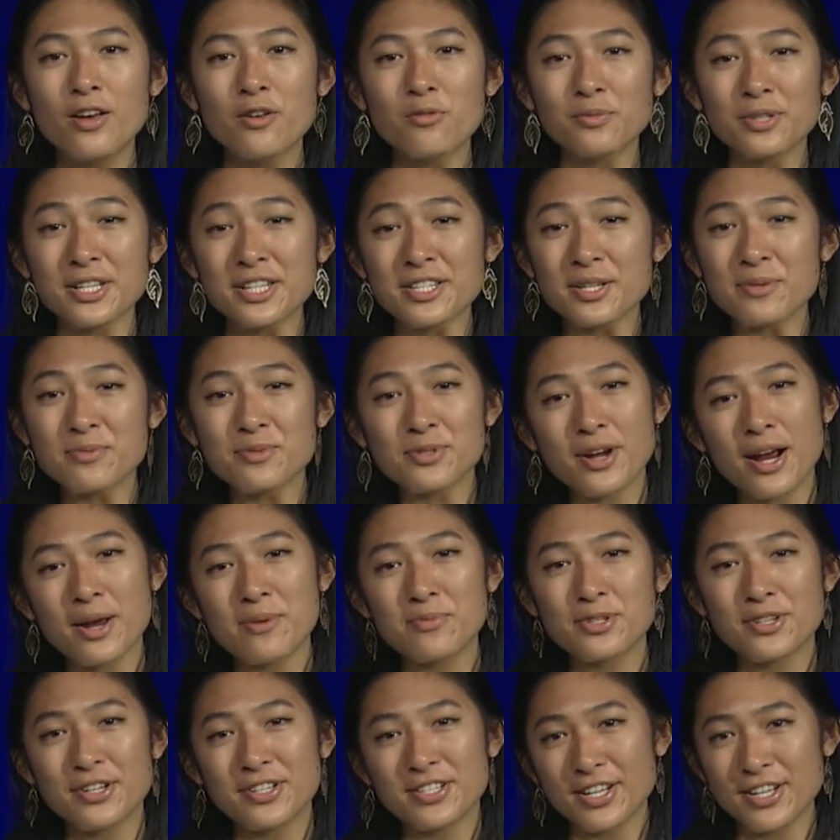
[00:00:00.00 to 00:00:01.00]
Please subscribe
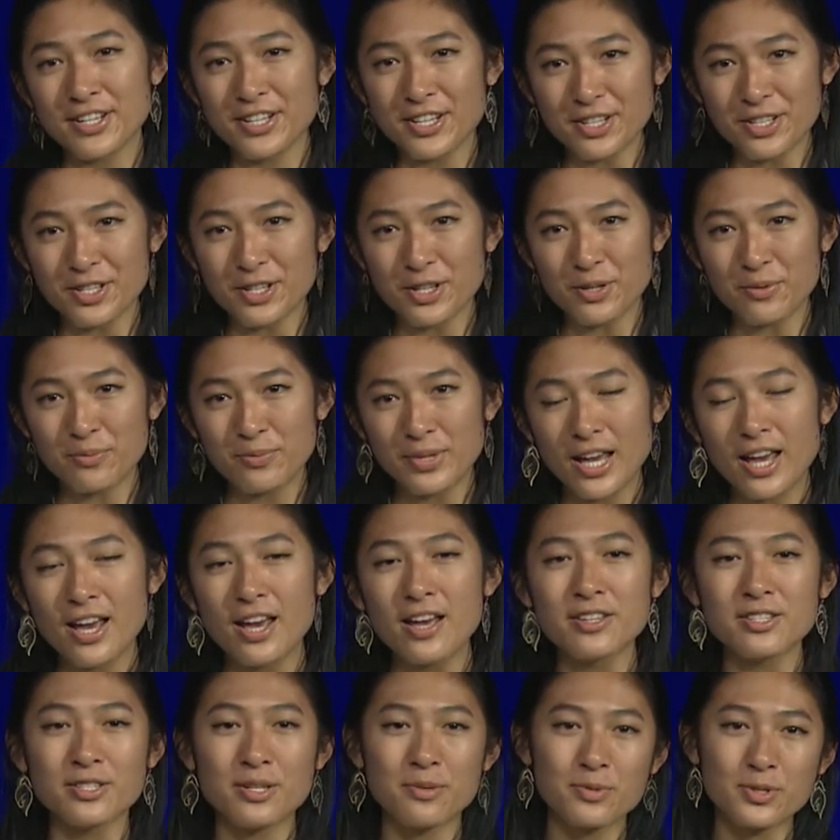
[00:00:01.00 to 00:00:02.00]
to us on YouTube
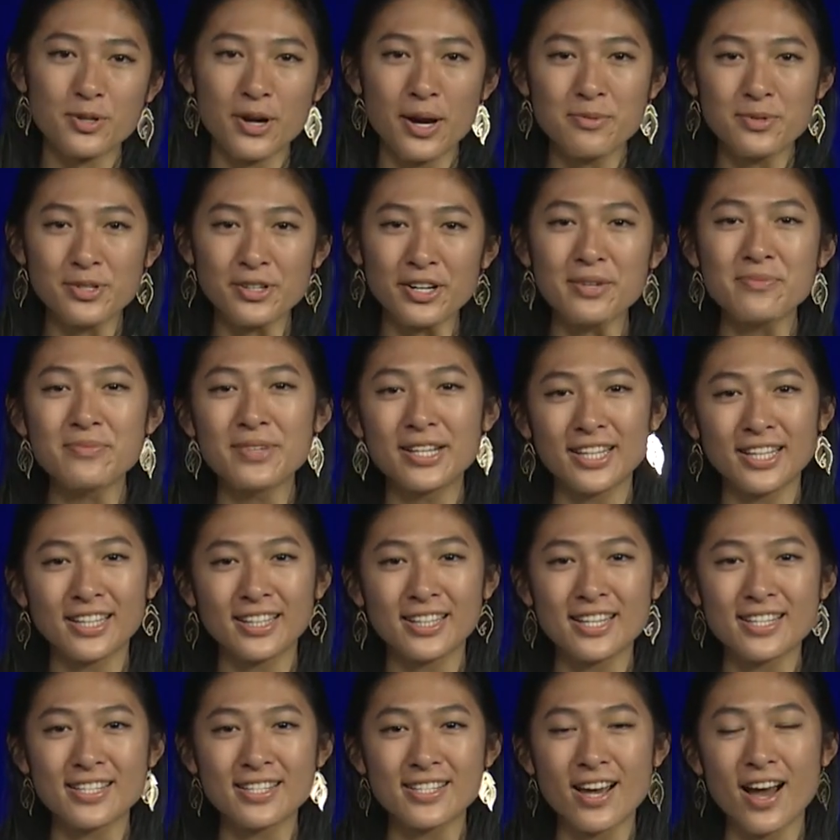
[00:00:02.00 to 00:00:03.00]
and subscribe to our mailing
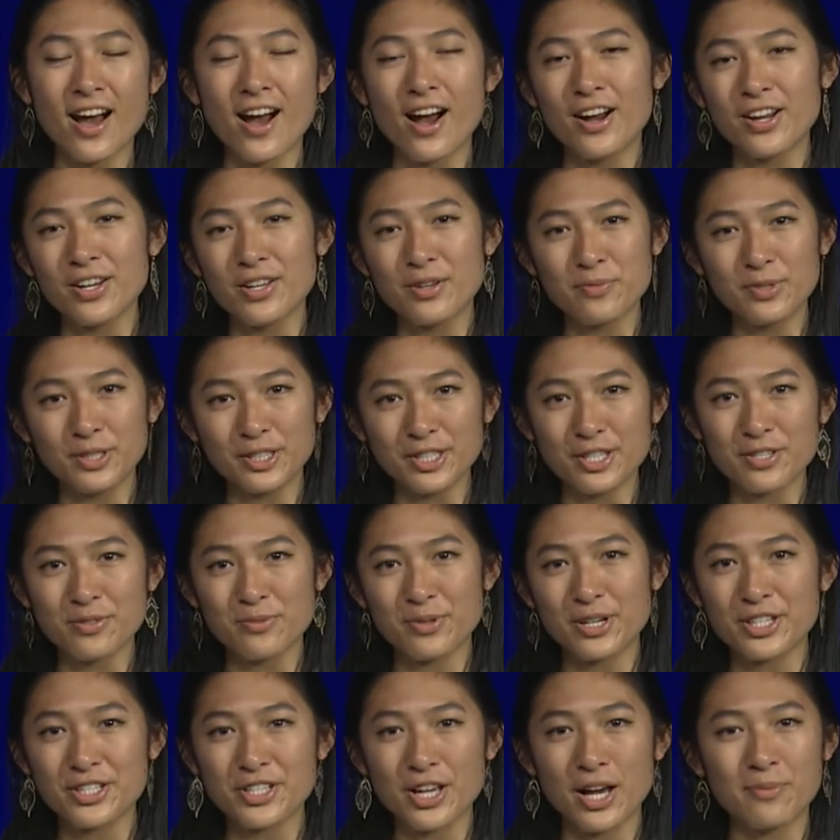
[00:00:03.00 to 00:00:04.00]
list at
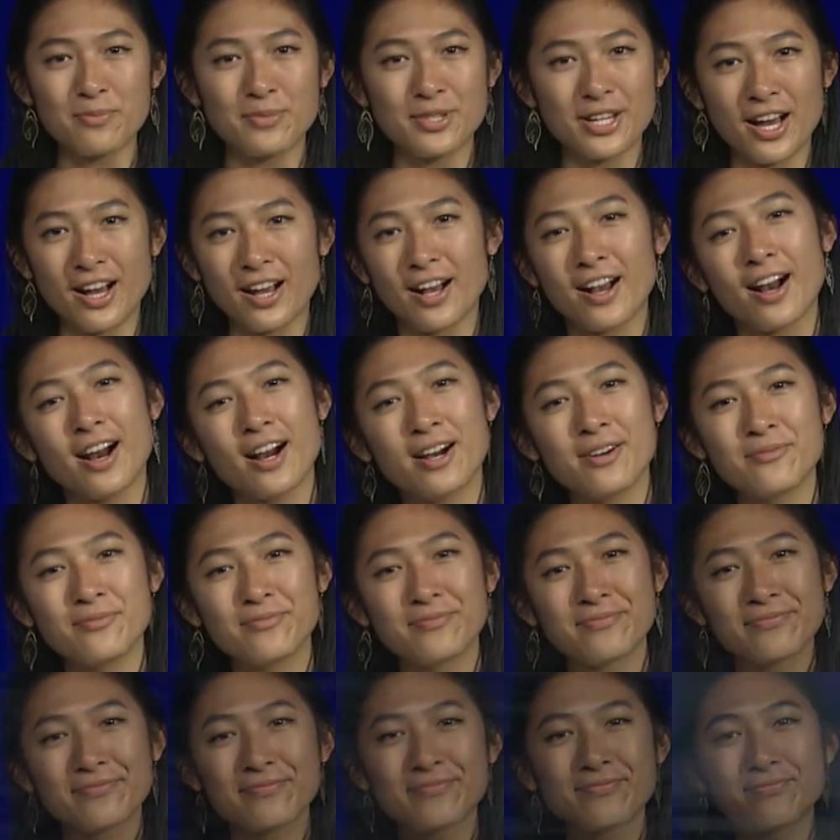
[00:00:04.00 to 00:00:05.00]

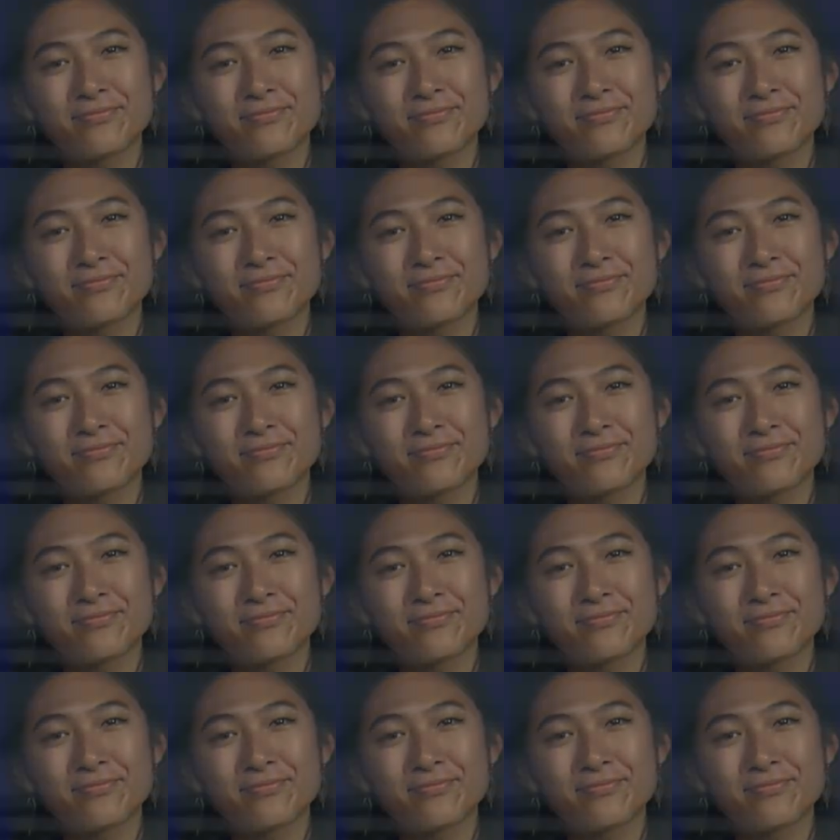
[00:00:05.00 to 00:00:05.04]
audiobuildersworkshop.com.